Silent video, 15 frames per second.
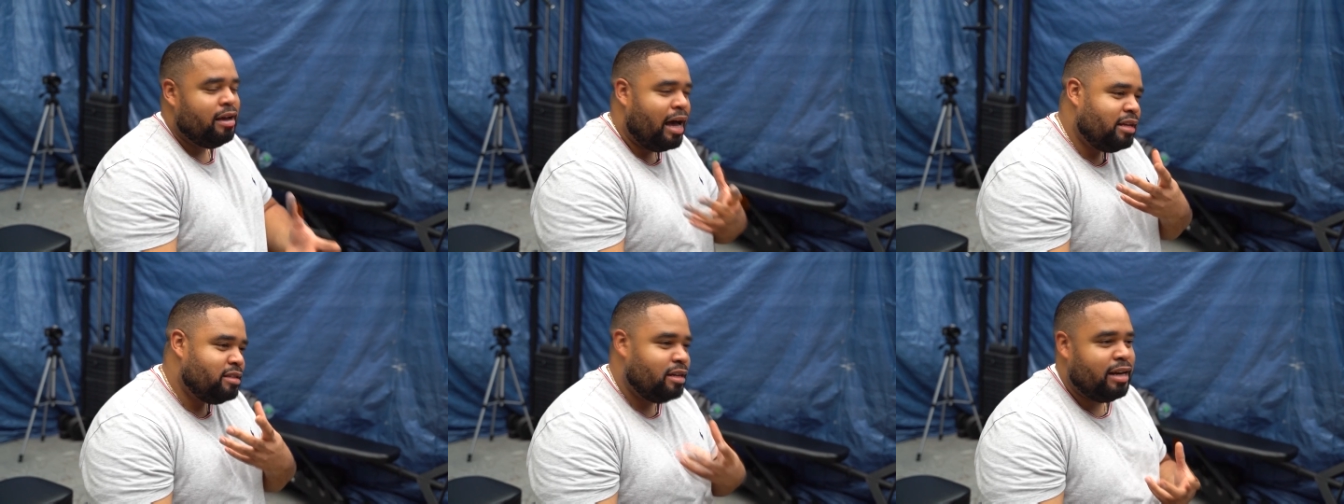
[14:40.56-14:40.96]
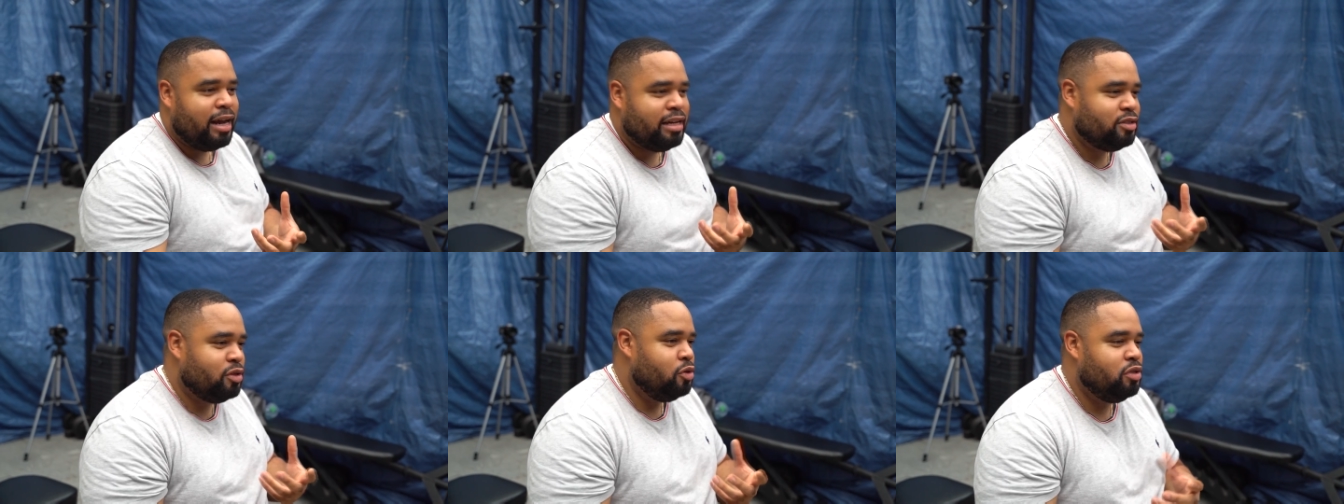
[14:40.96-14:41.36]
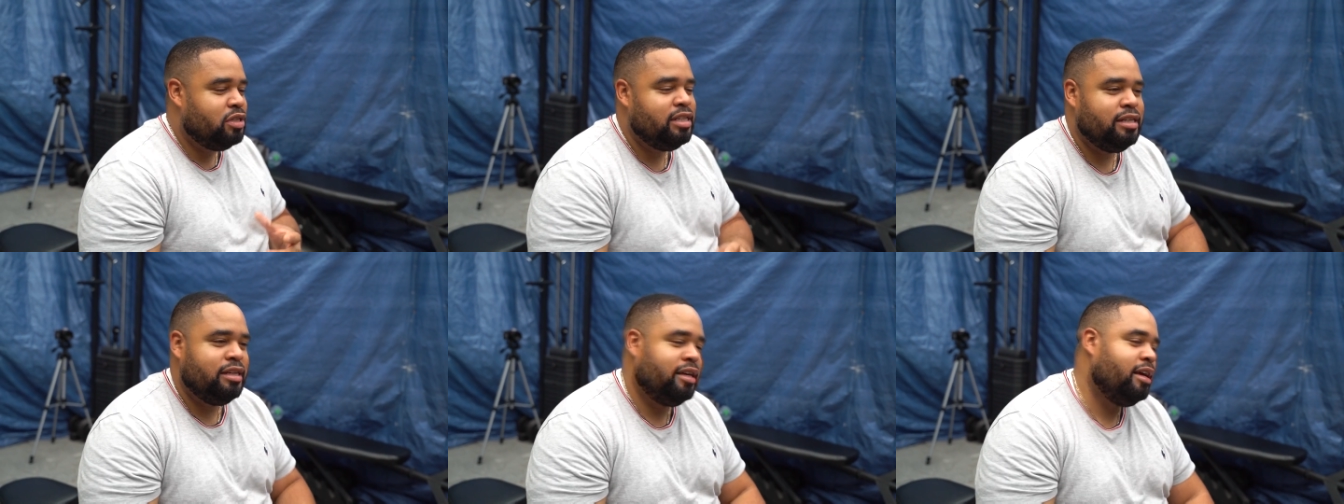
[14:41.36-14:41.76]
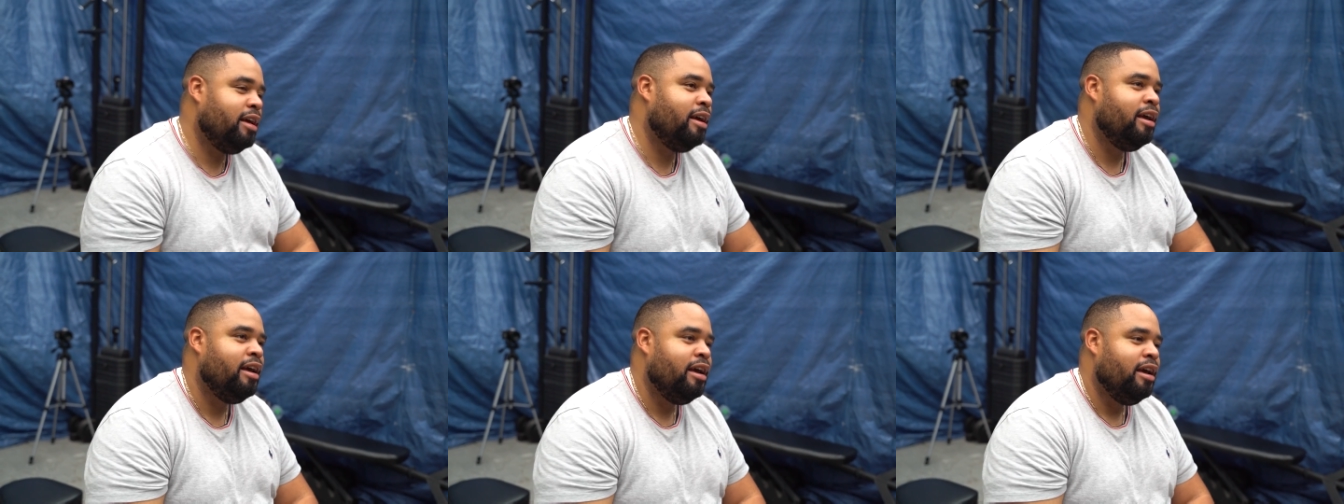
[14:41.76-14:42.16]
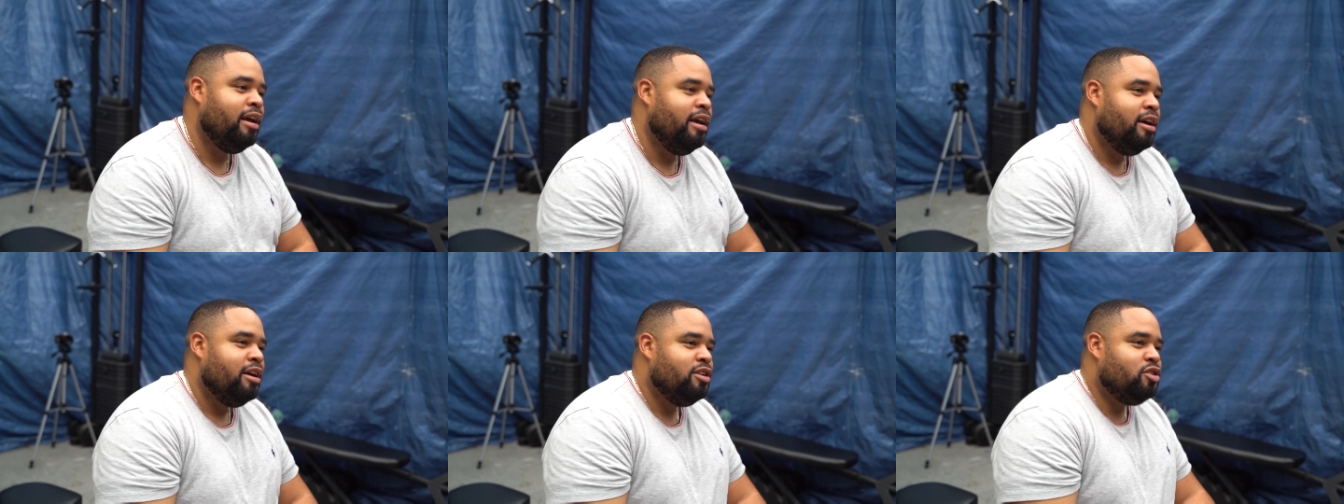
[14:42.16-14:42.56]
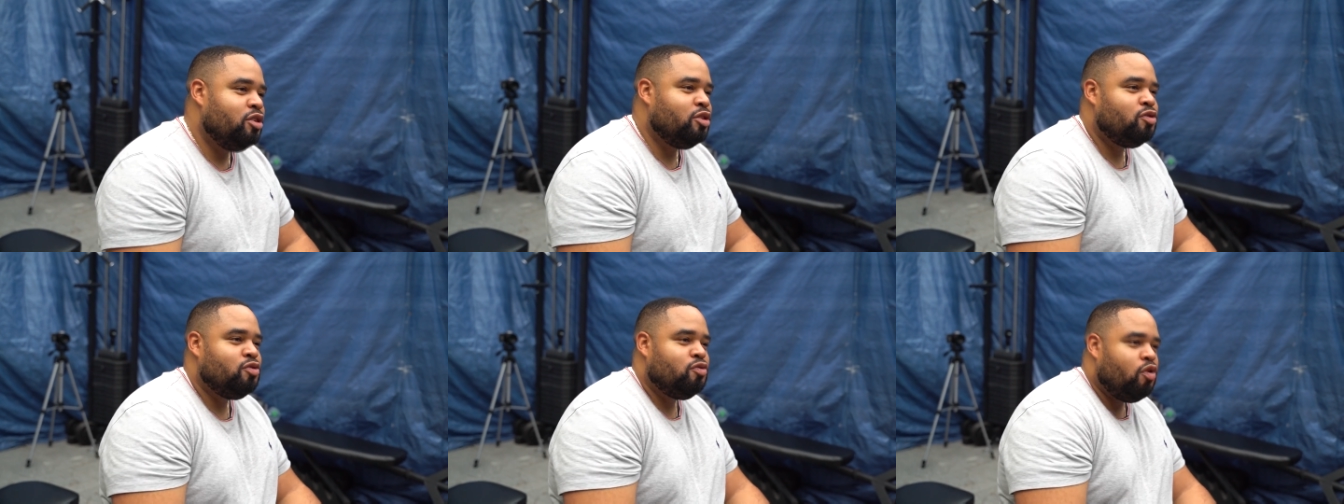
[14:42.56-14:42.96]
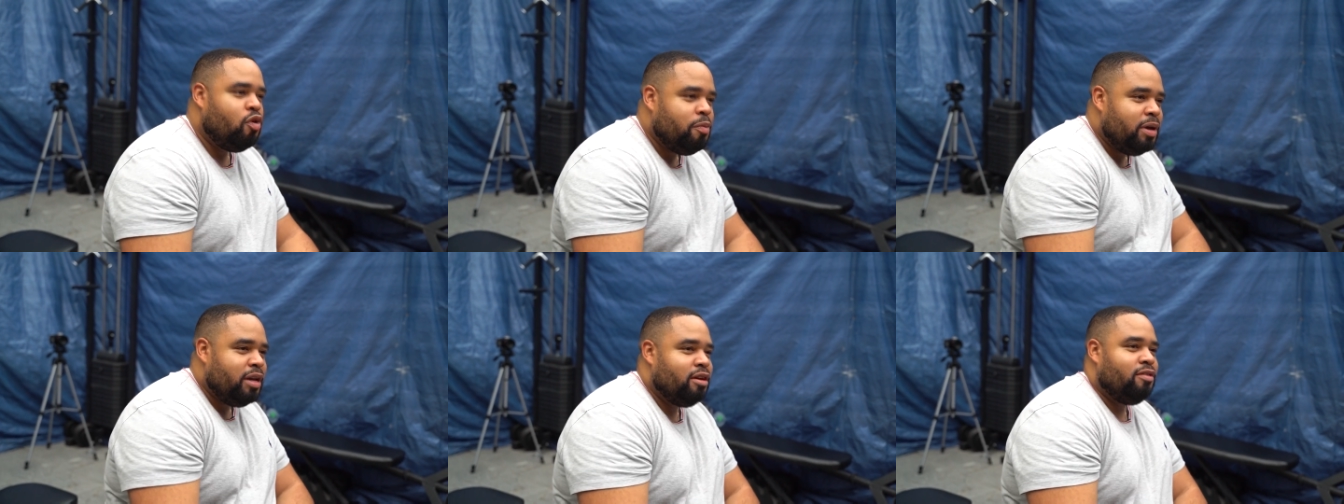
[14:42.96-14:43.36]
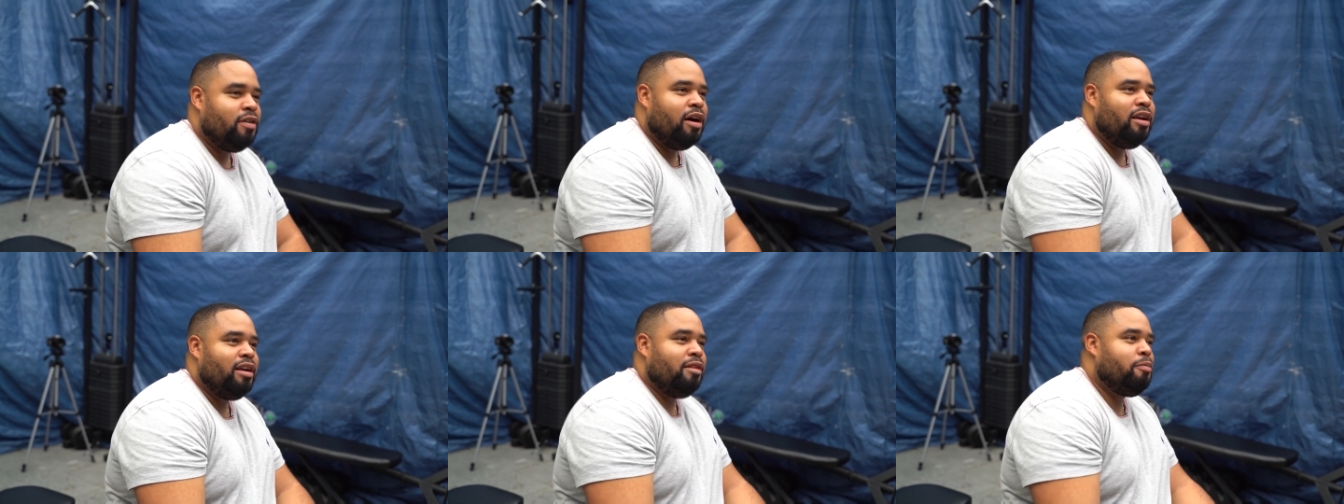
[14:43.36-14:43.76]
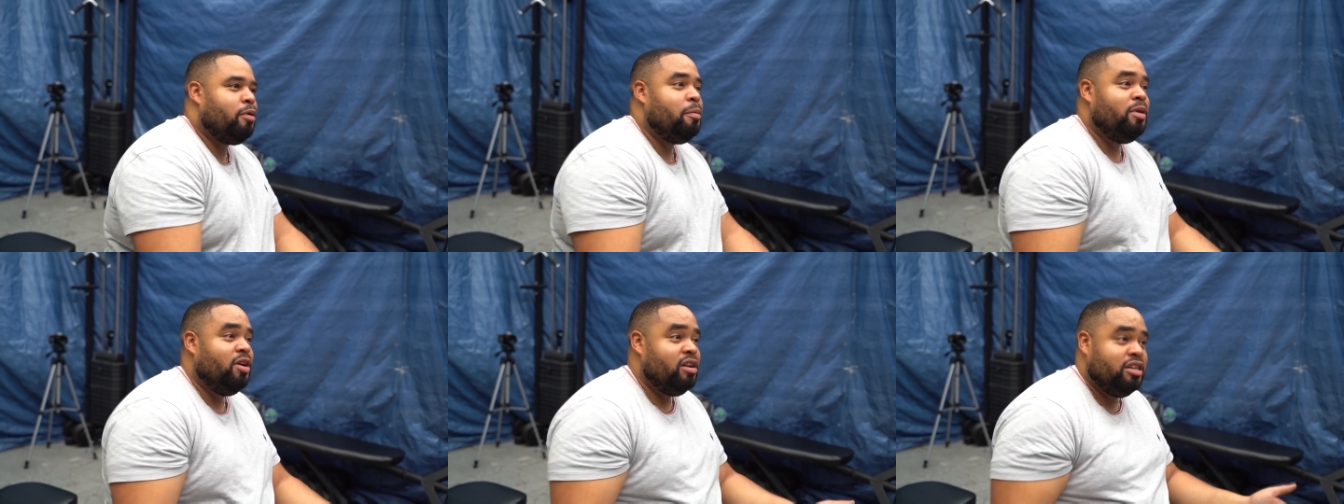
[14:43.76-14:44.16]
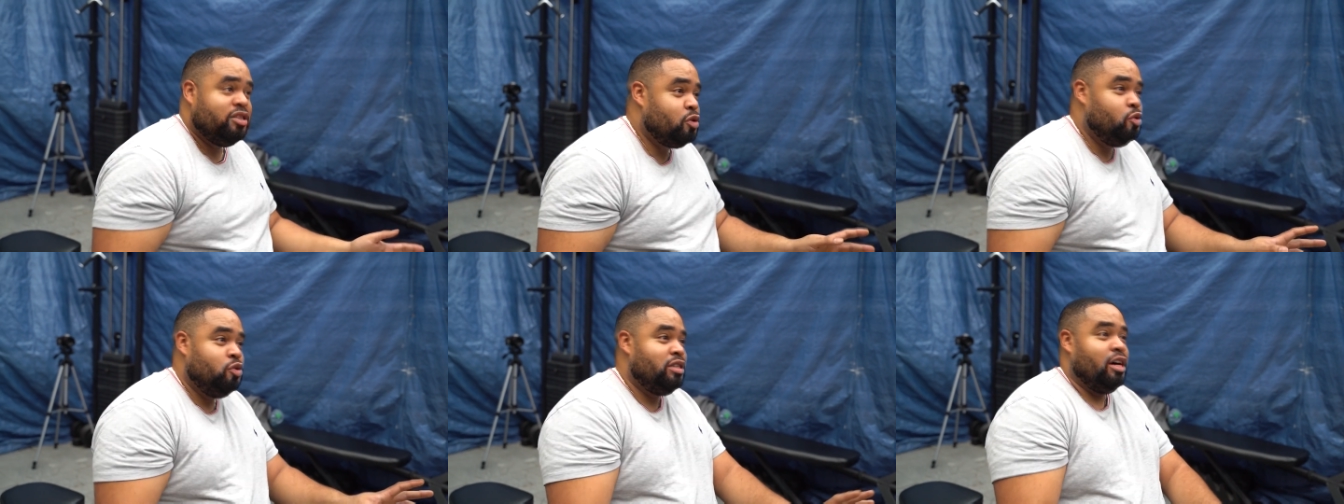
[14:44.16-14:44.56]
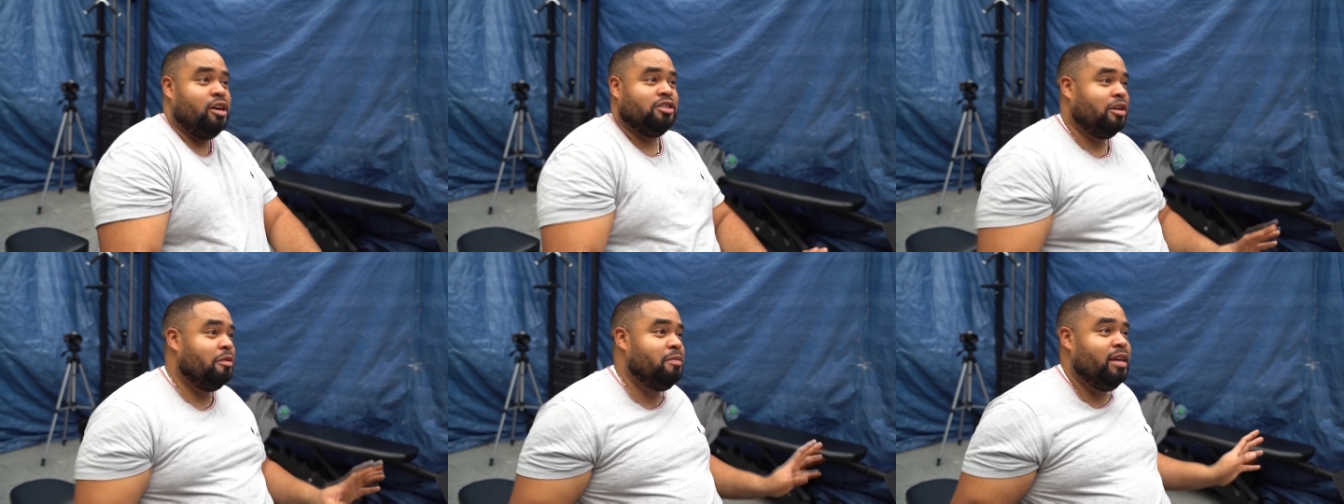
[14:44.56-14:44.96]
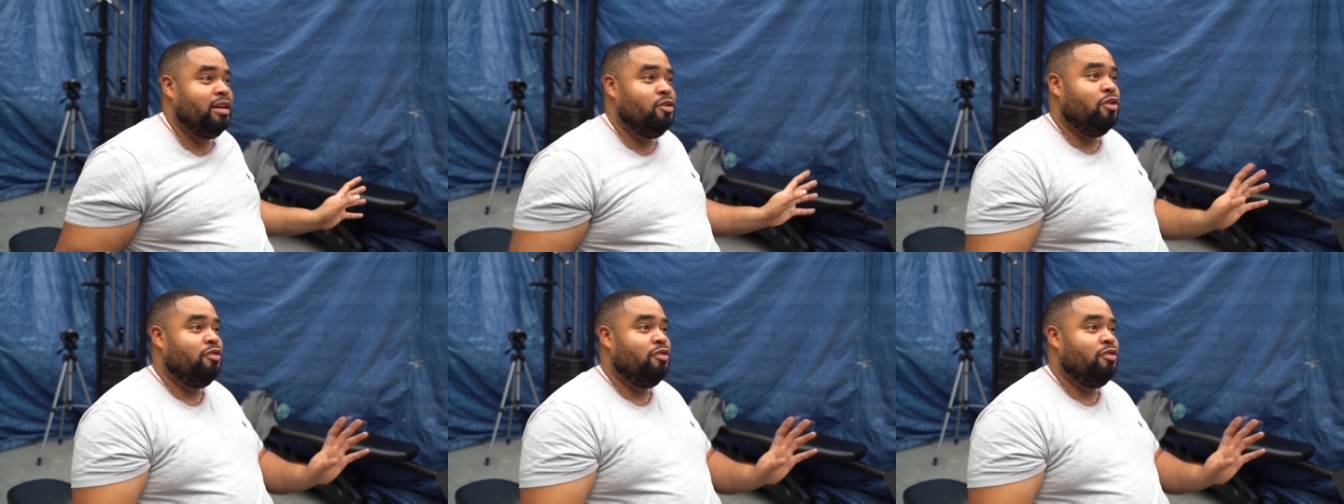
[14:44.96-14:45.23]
Has a nice goatee, just roaming around, probably on his scooter or something,